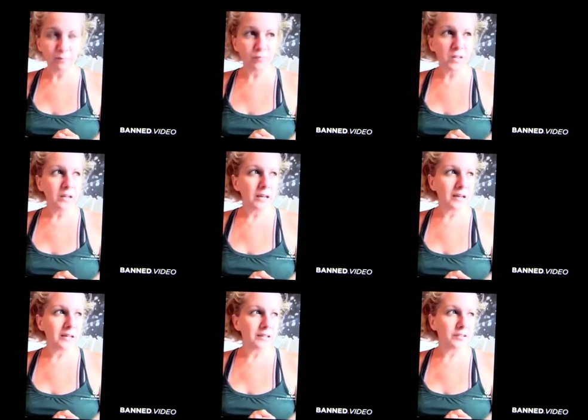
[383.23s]

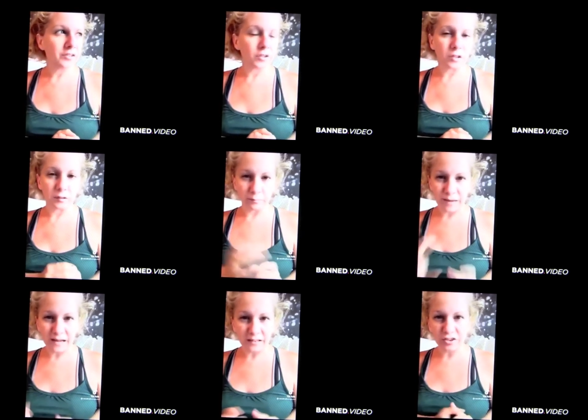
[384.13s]
and their
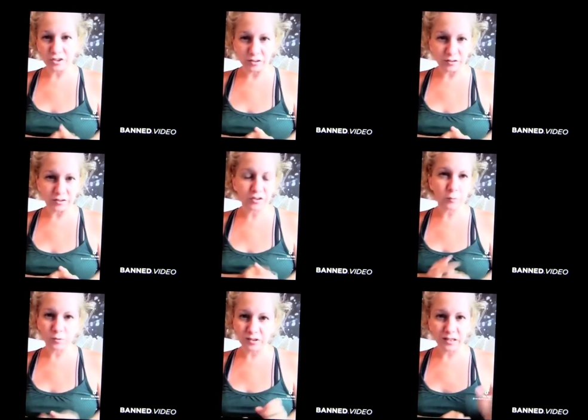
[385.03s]
managers,
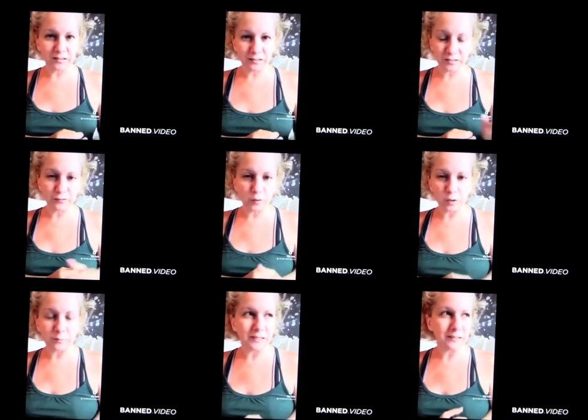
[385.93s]
superintendents,
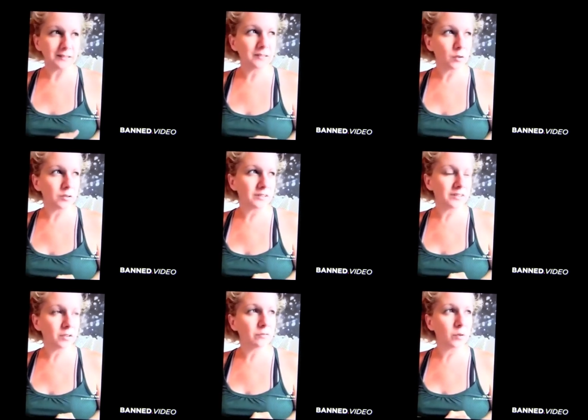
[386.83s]
foremen, so on and so
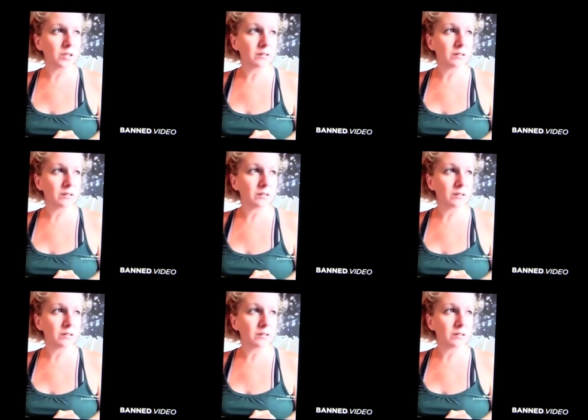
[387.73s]
forth,